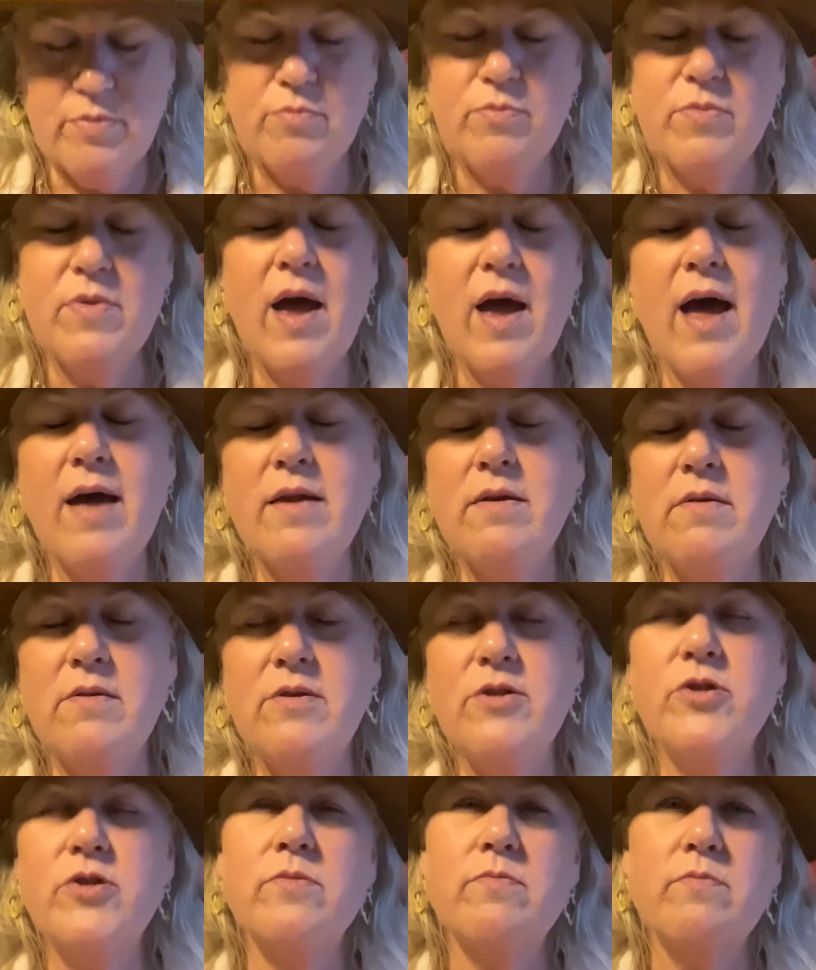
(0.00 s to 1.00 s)
not
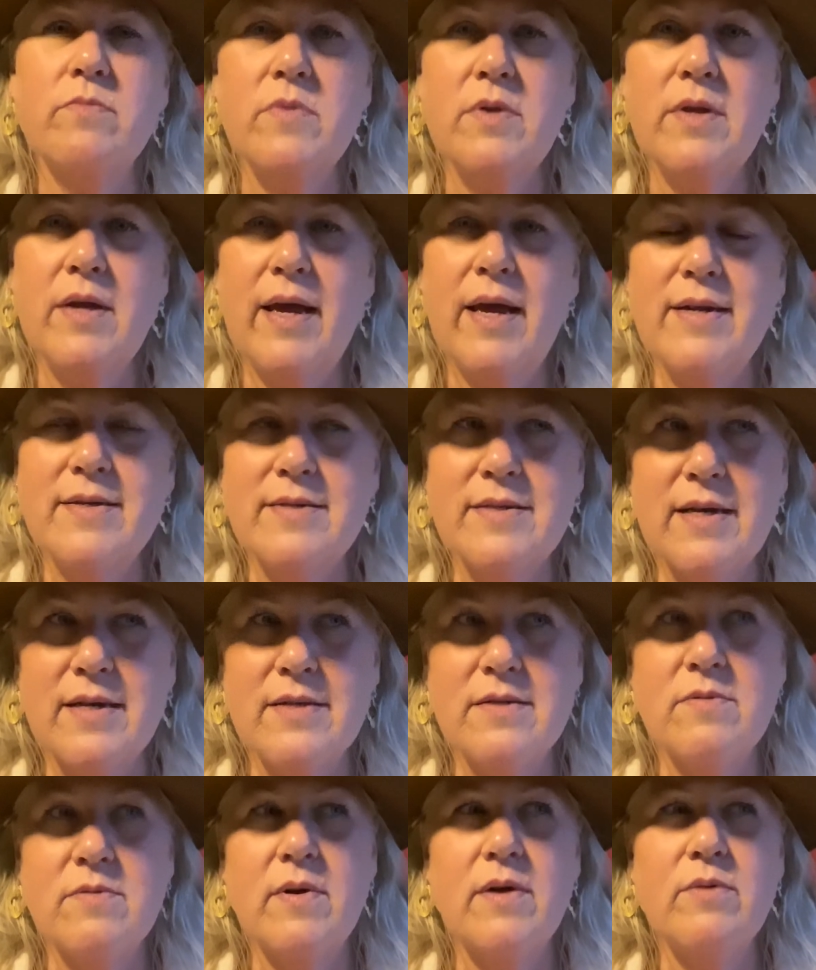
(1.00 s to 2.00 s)
in a
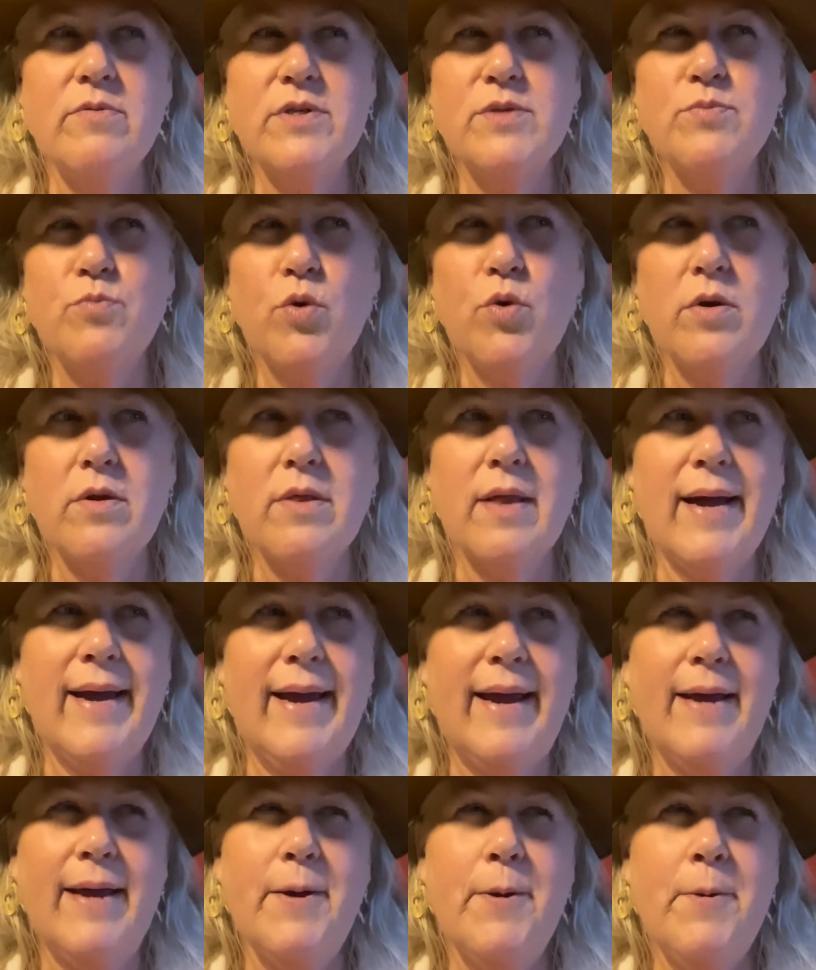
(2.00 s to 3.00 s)
sense it was more
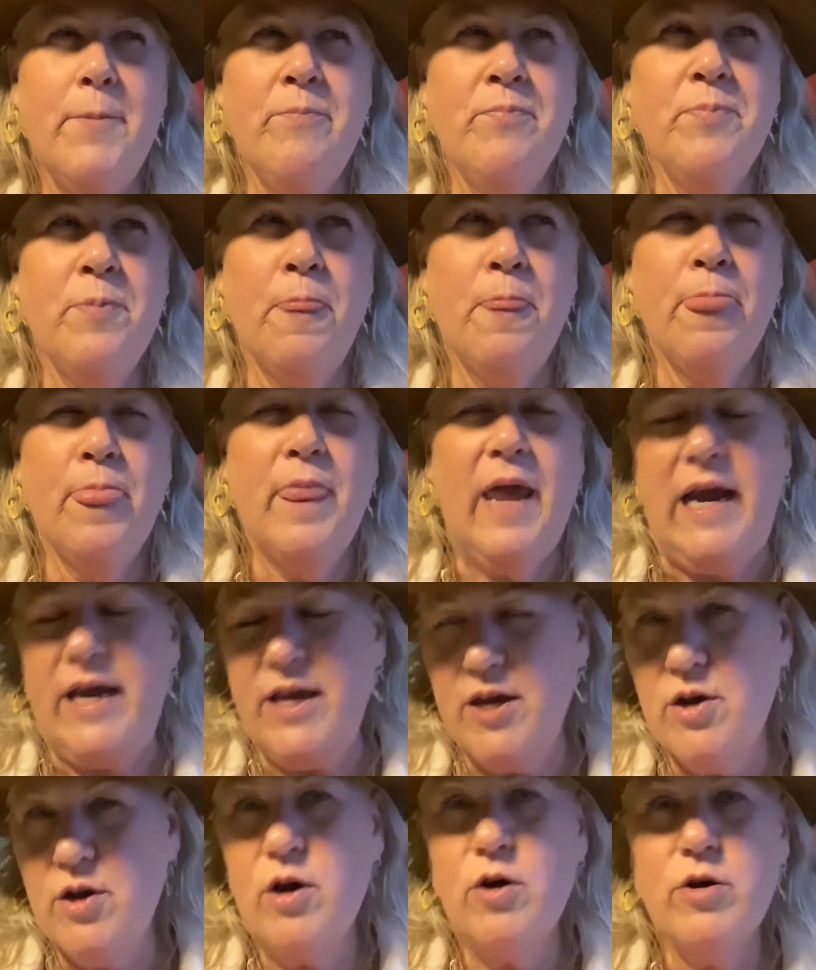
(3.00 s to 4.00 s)
like
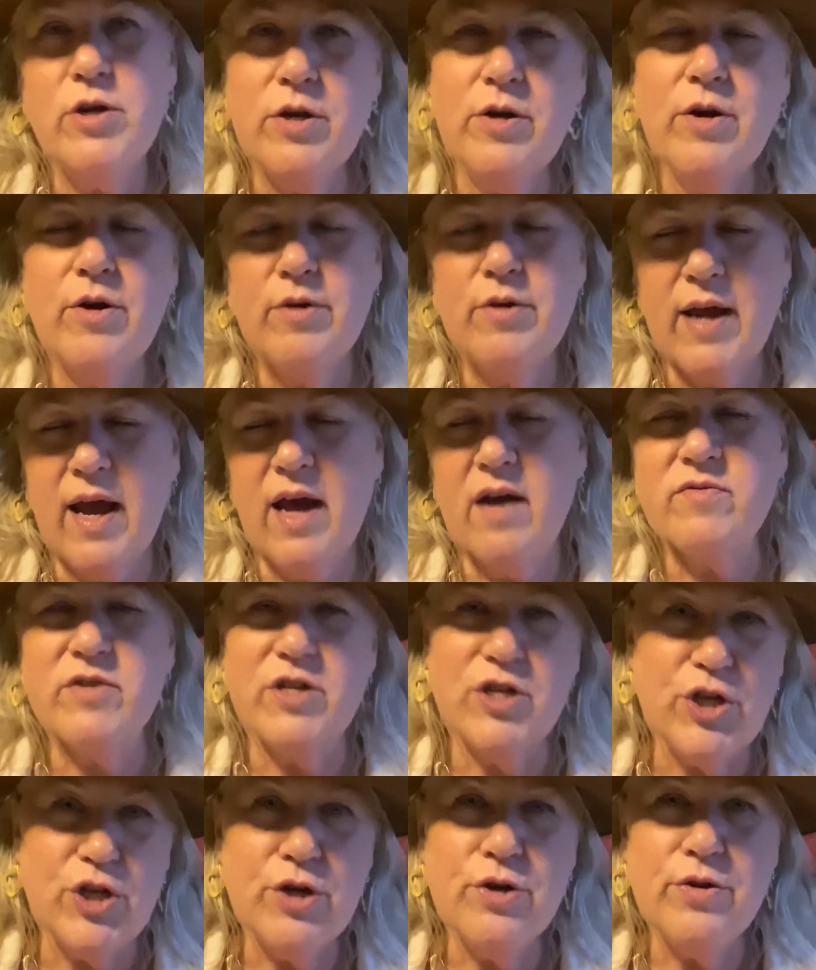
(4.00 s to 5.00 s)
you know you don't have
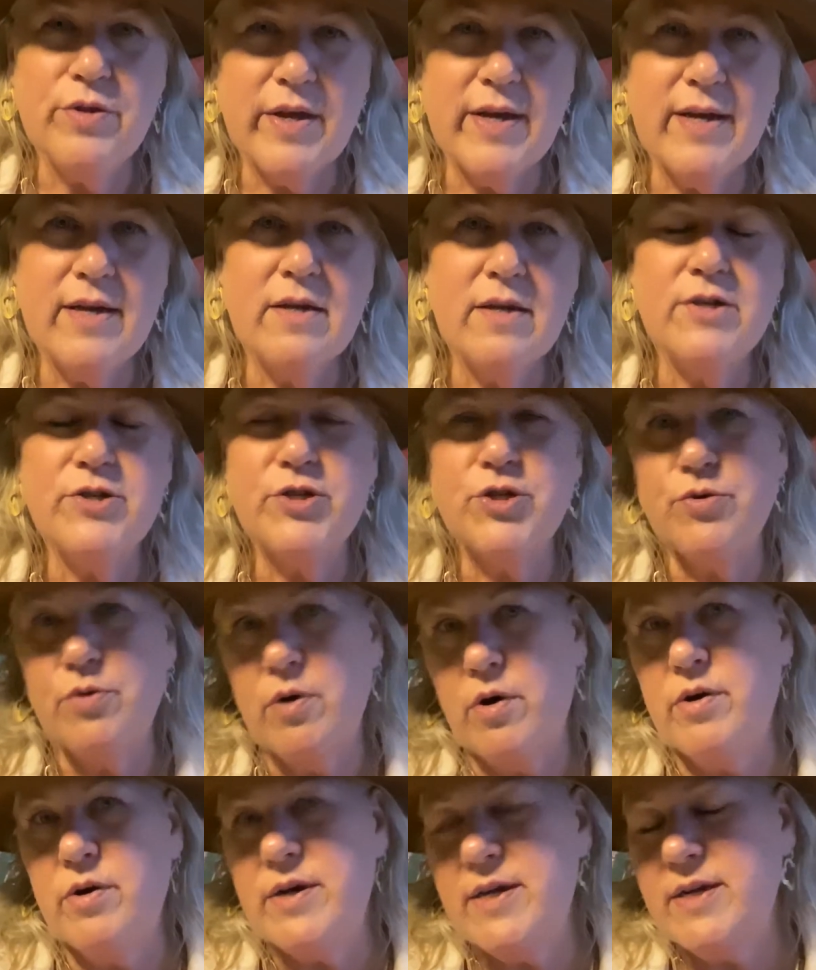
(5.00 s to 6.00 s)
to do this you
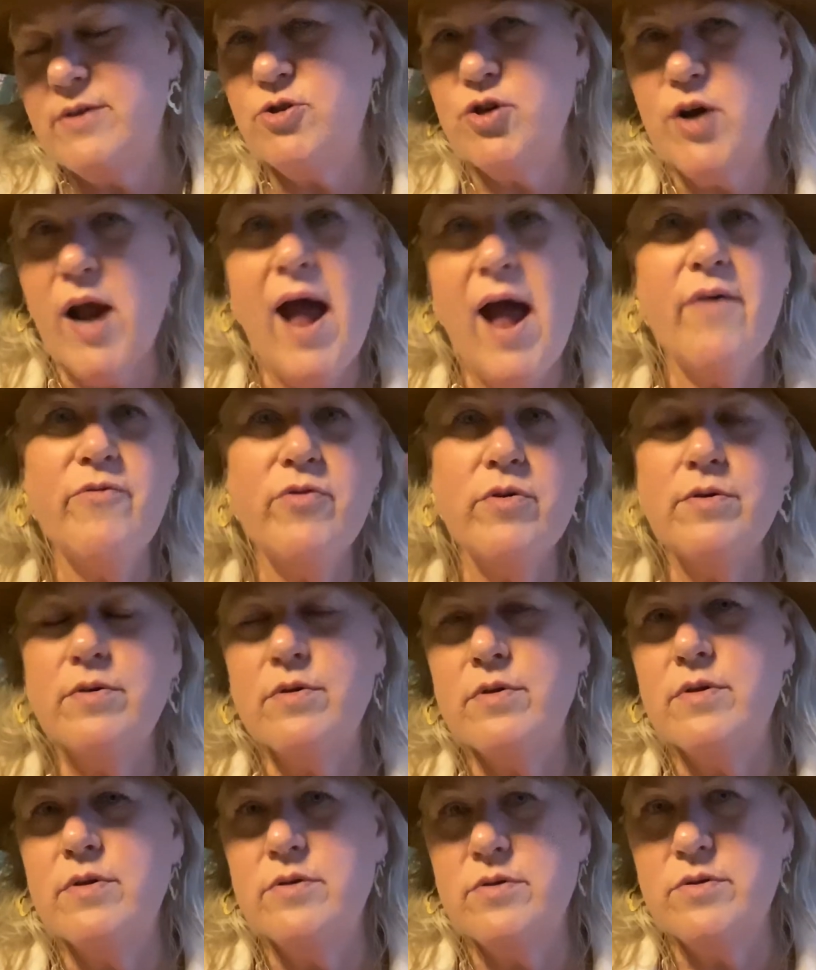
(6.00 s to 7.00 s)
already
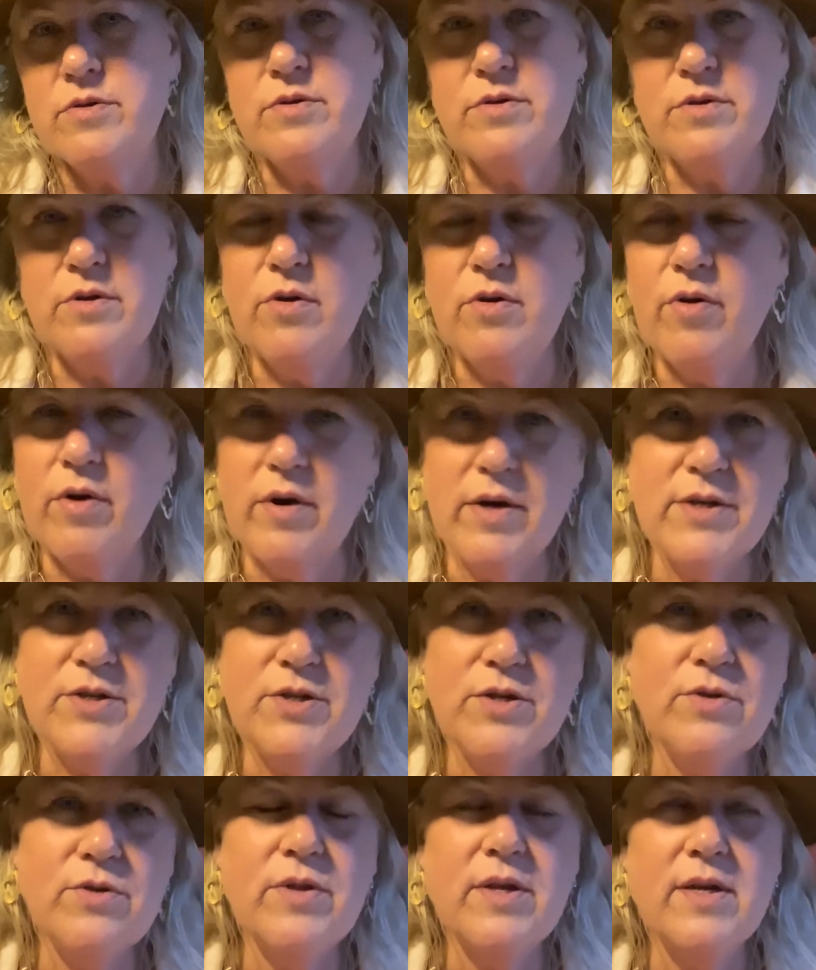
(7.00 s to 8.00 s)
travel and you already
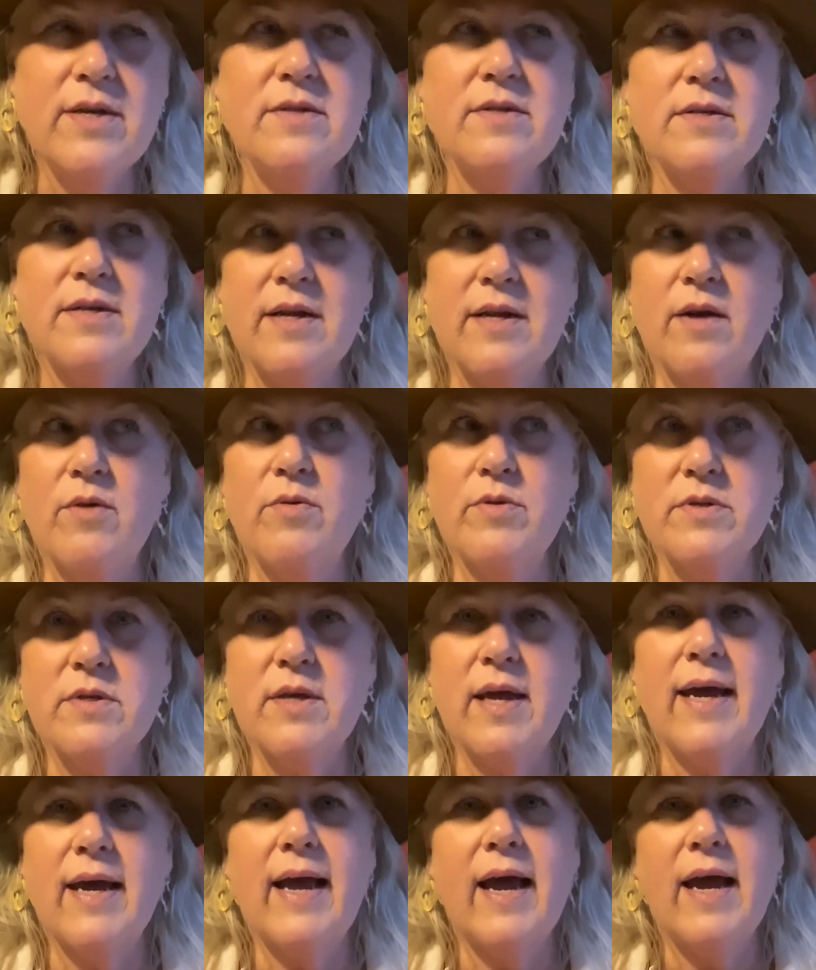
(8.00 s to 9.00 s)
do this and i was
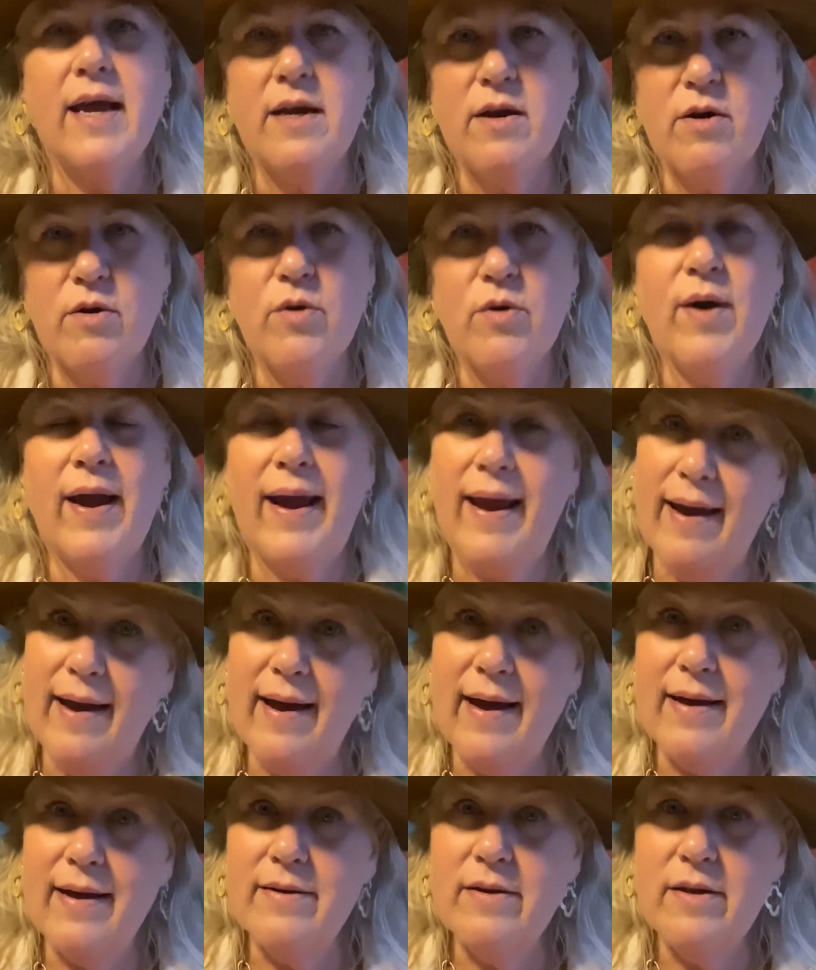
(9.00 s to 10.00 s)
like i know
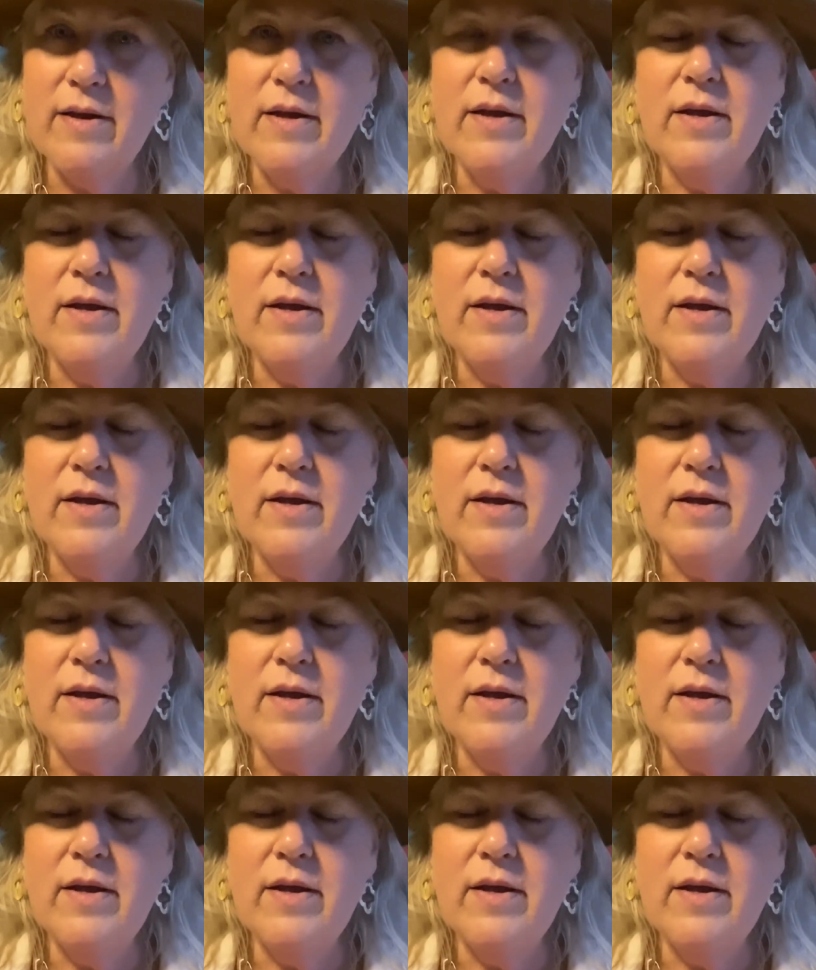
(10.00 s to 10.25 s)
and